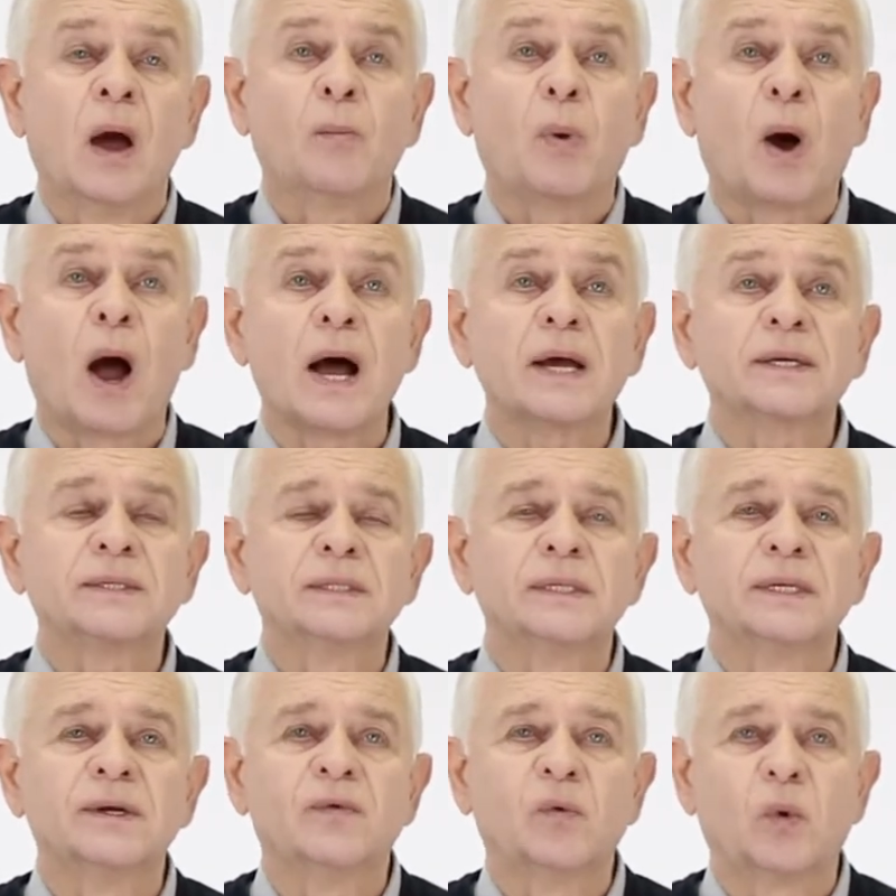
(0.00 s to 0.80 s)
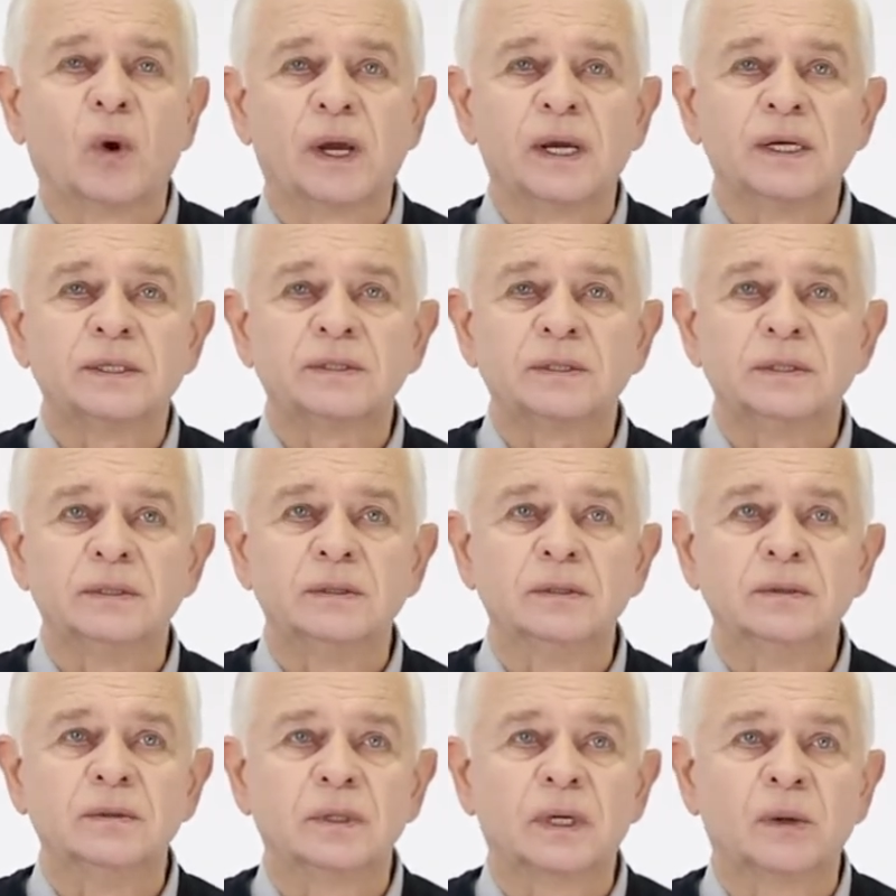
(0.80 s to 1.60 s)
Positive ways
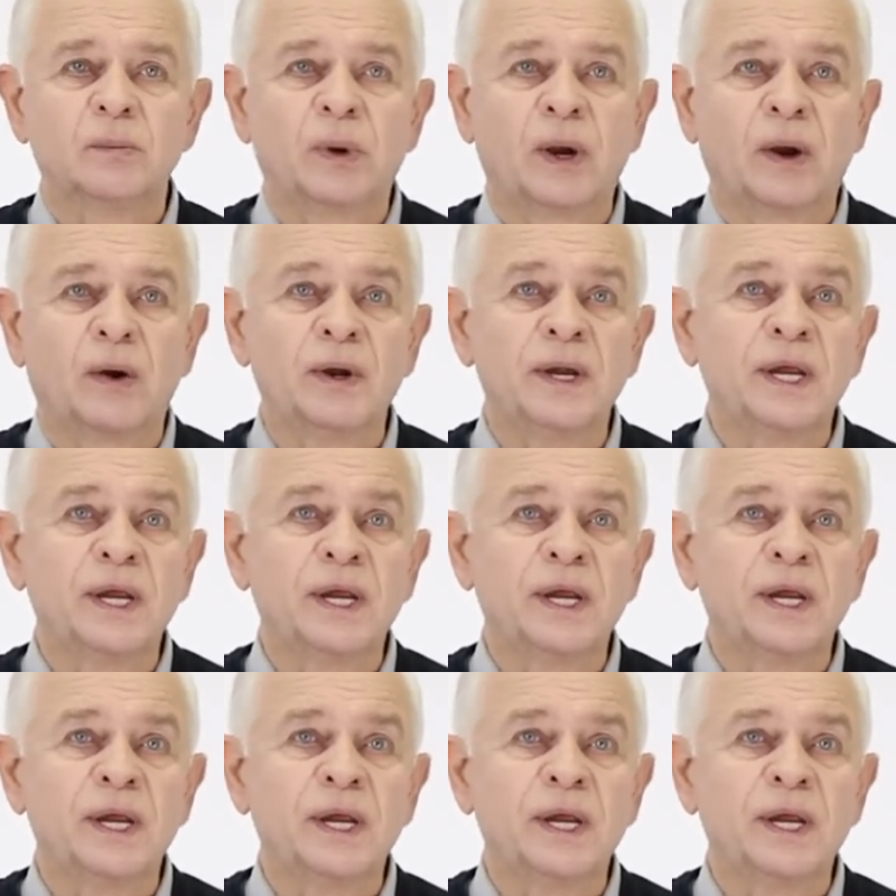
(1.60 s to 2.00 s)
to compare